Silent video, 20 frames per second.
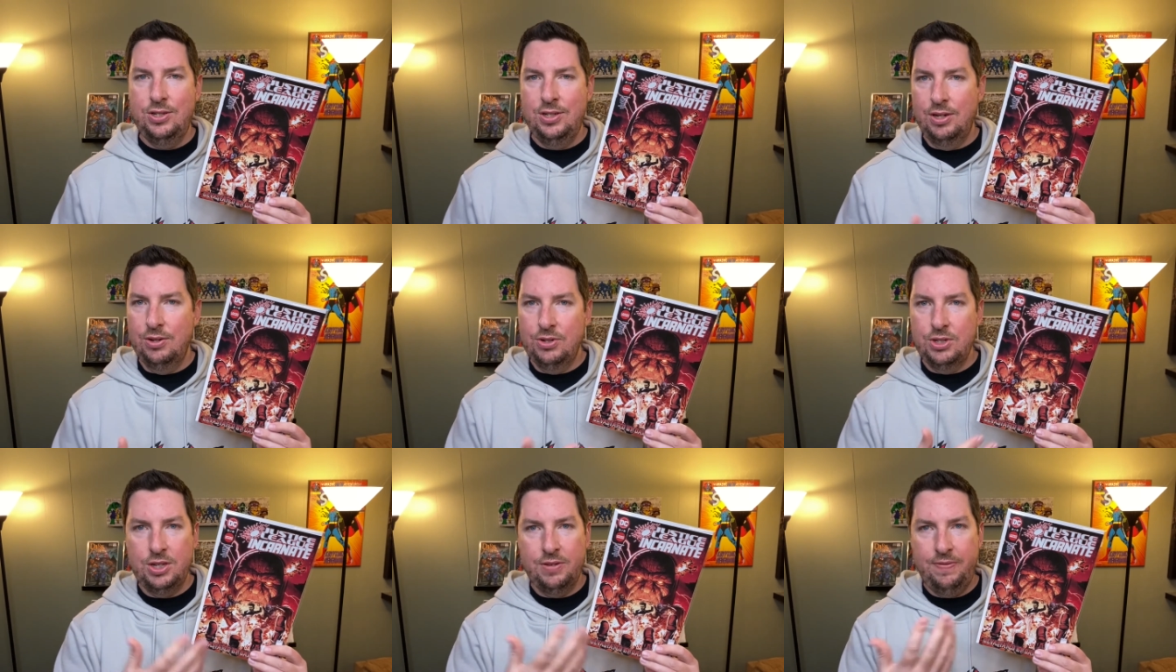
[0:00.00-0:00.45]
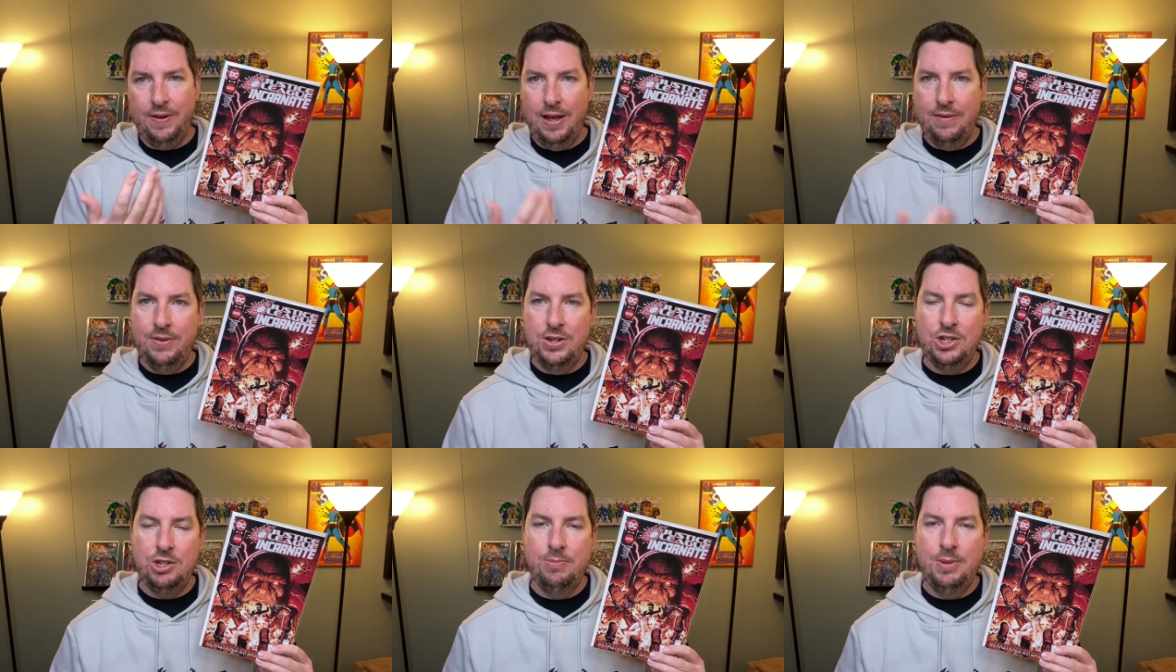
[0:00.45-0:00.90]
you know, just a
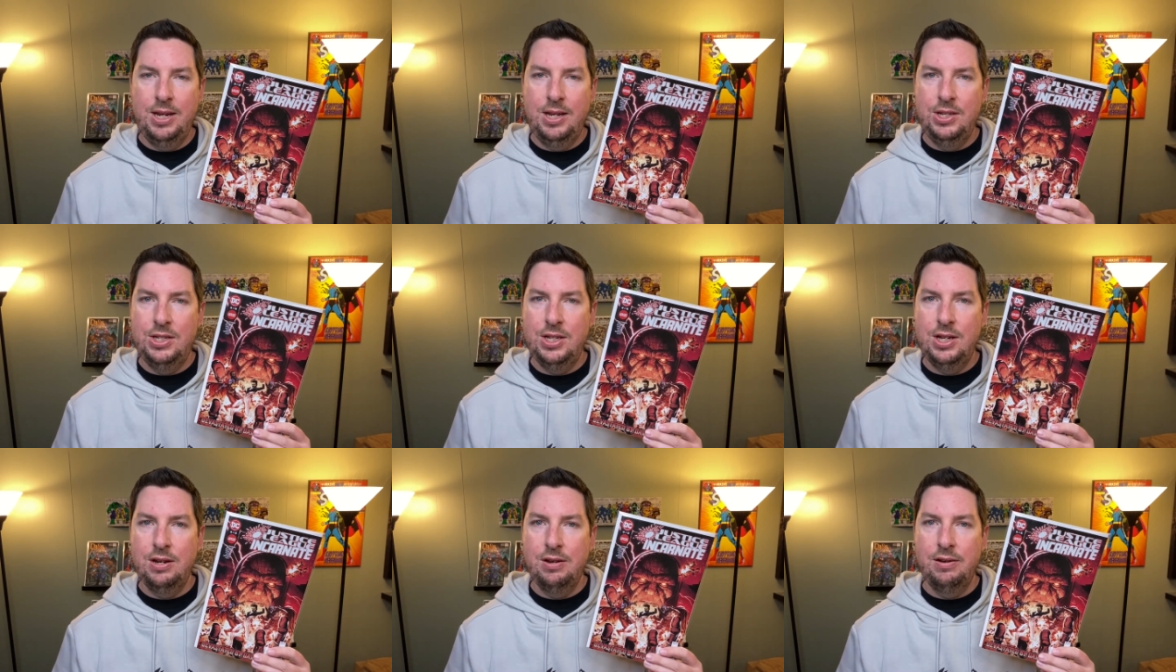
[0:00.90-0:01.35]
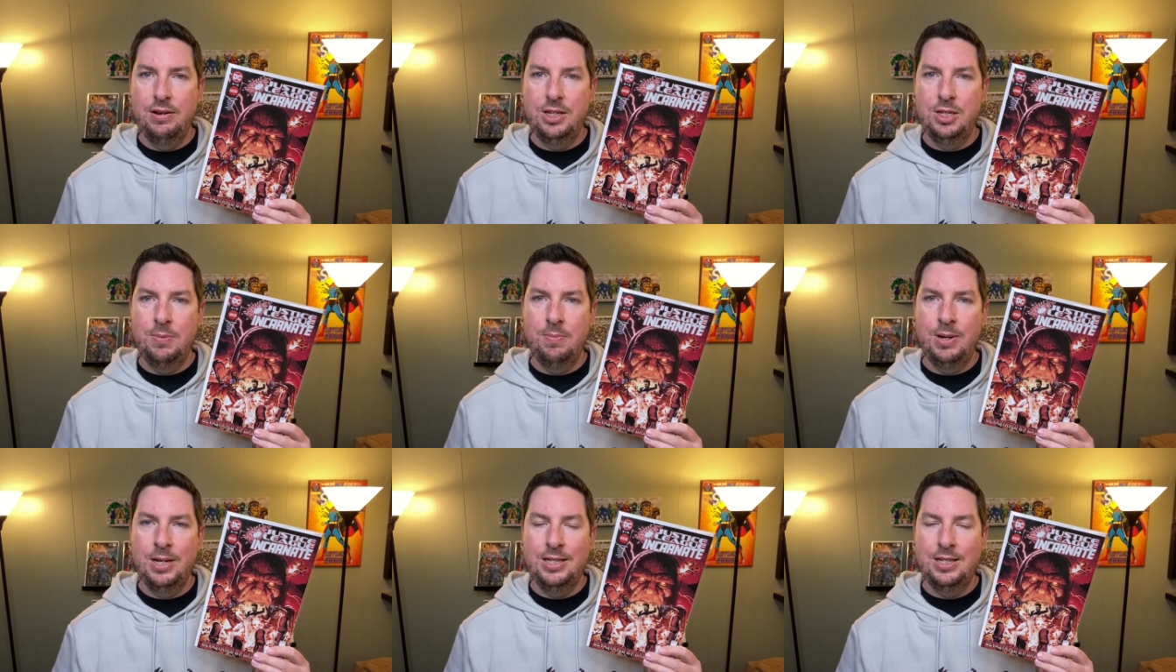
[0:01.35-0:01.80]
5-issue
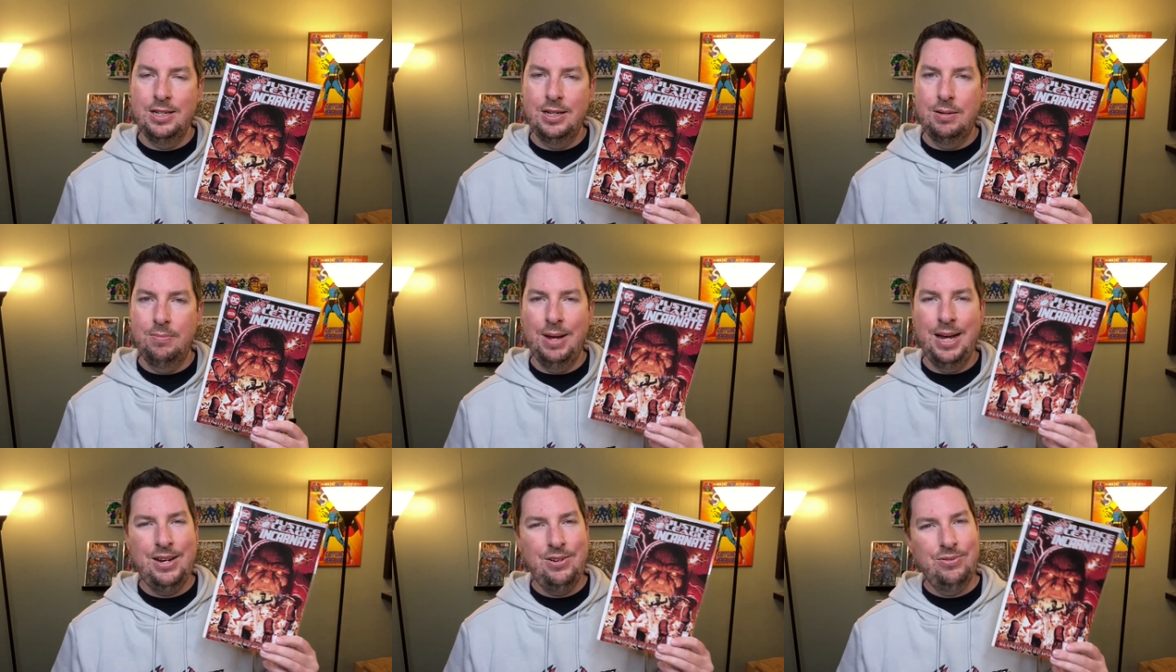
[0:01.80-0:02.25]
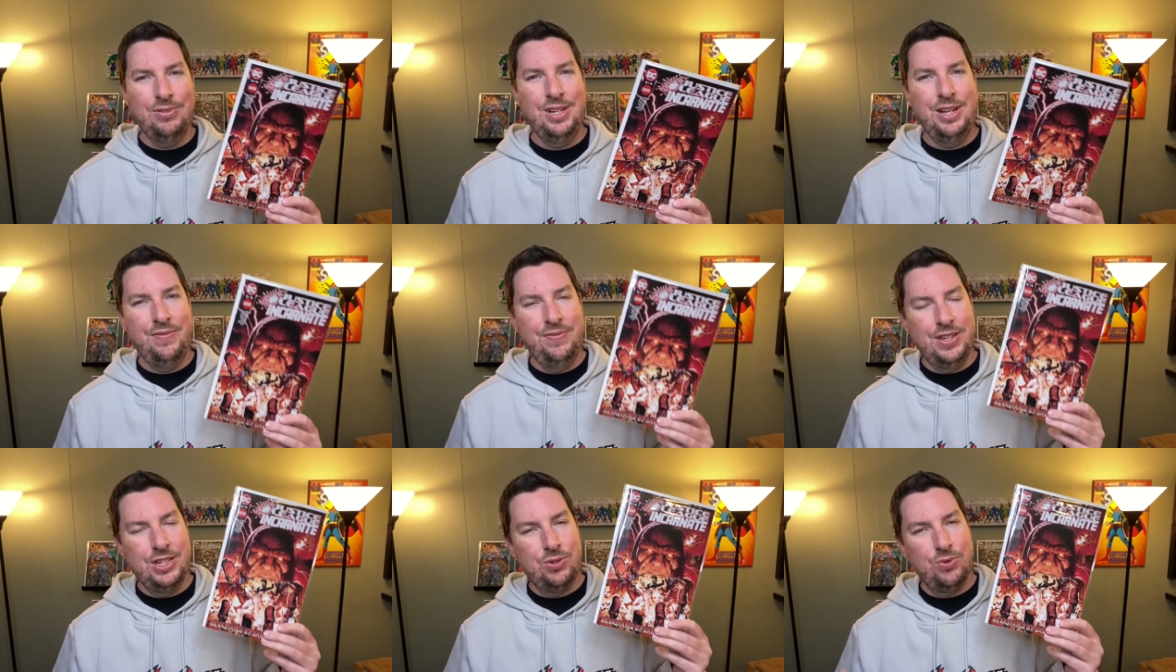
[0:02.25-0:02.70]
miniseries, but I don't
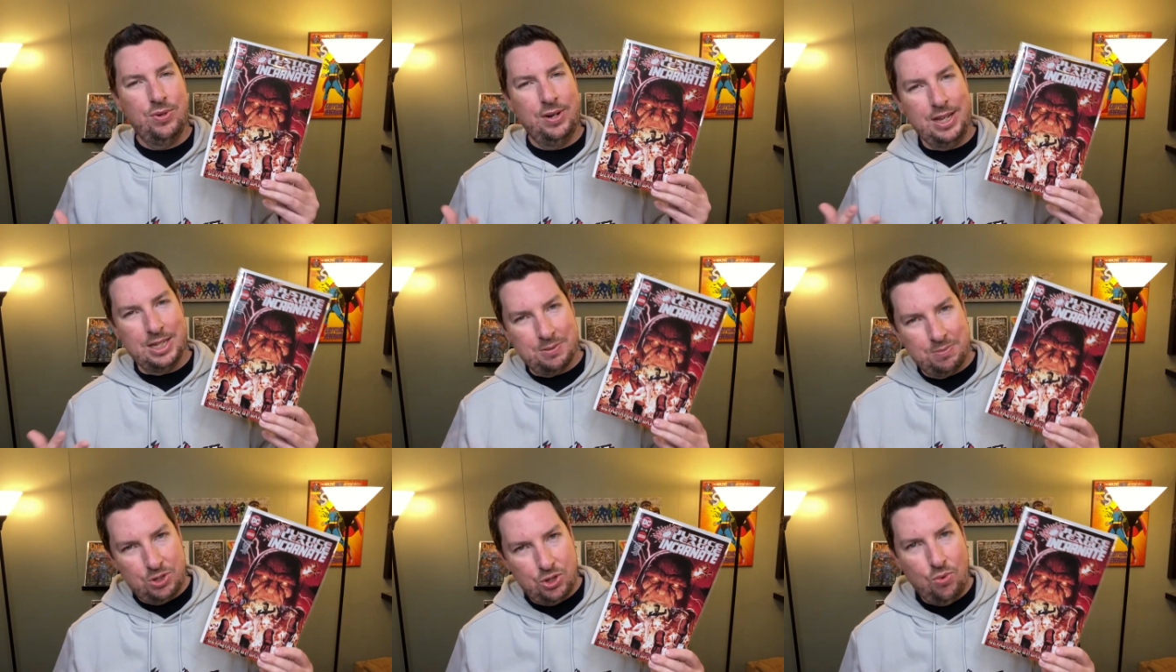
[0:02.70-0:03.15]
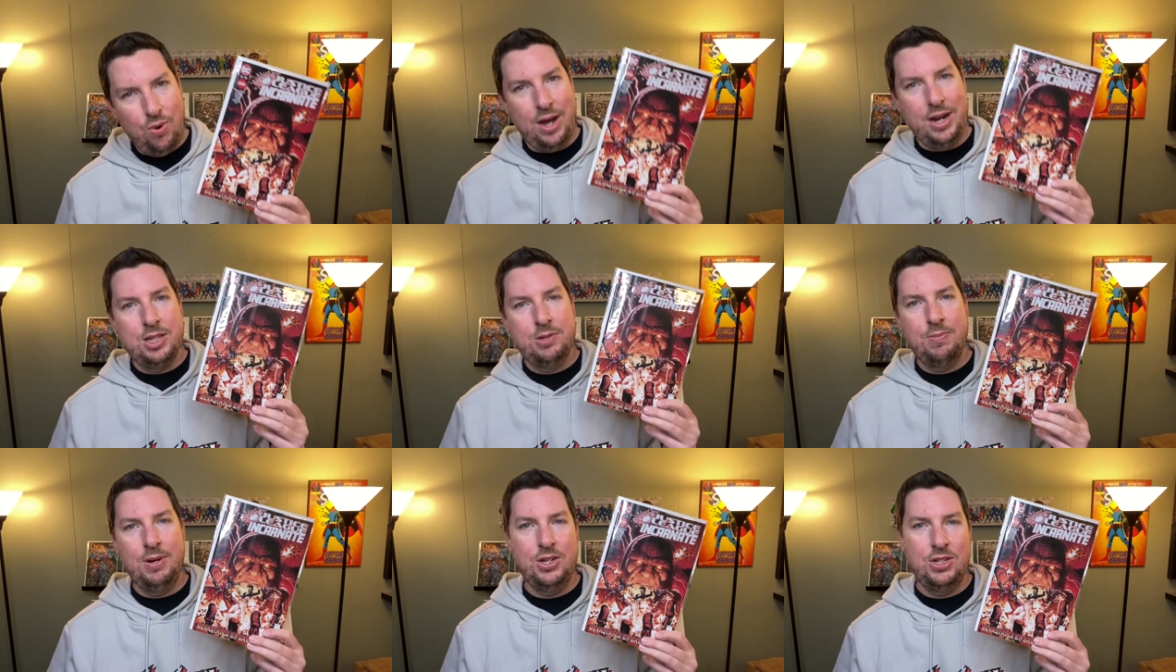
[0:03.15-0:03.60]
love this one quite
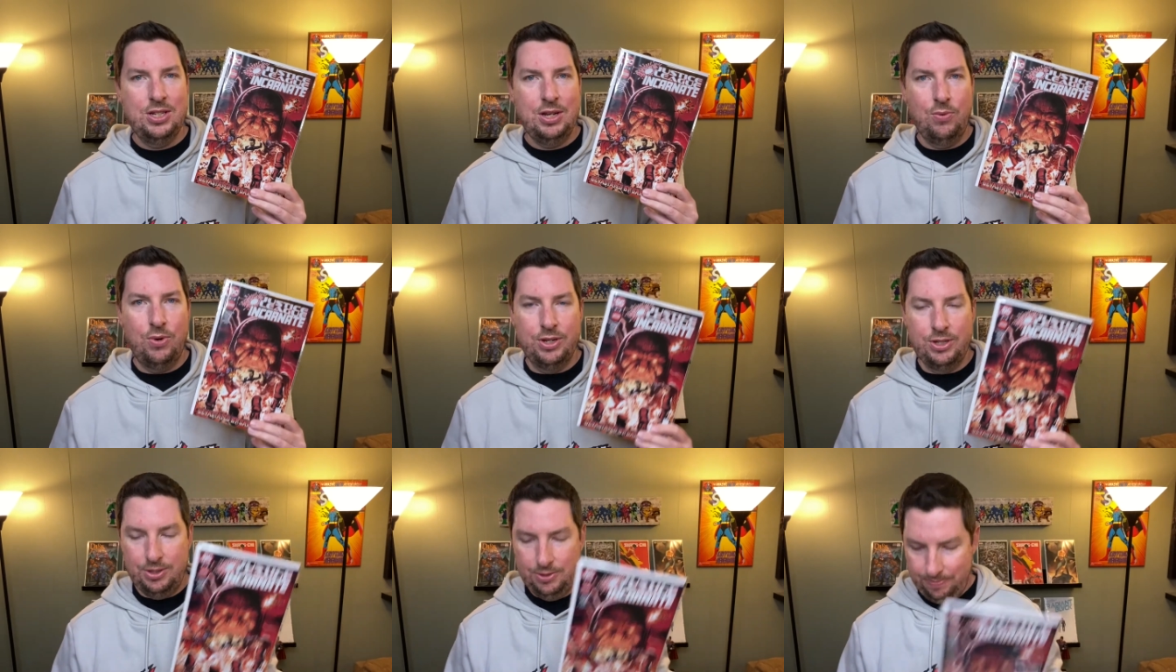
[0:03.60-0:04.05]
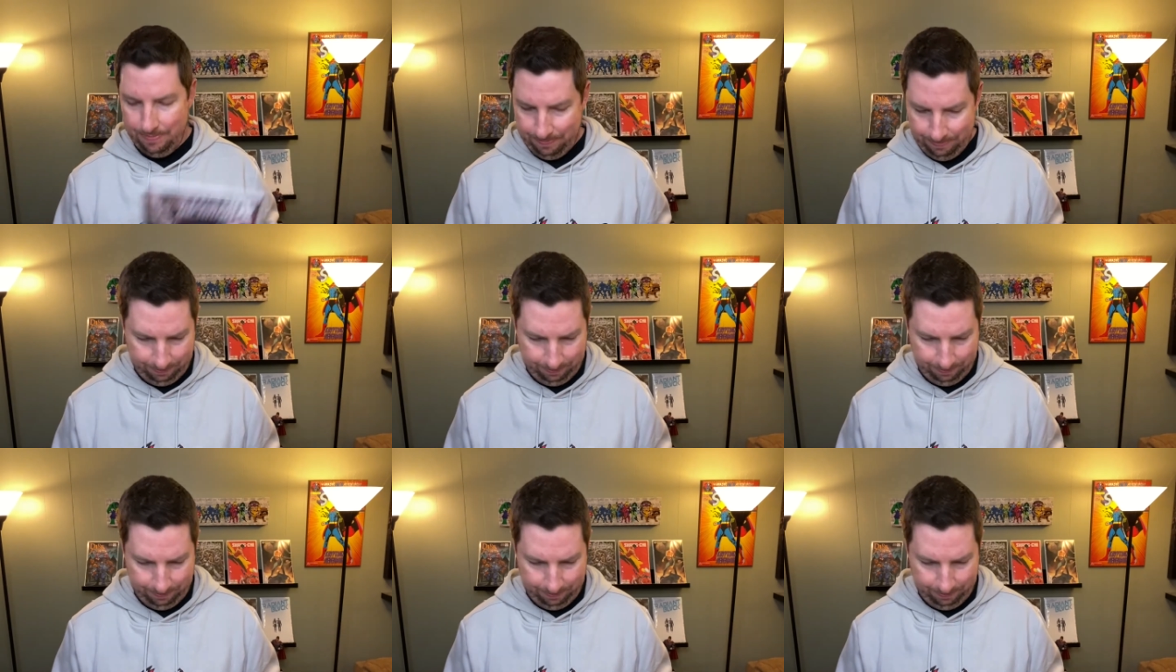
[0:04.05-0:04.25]
as much as I want to.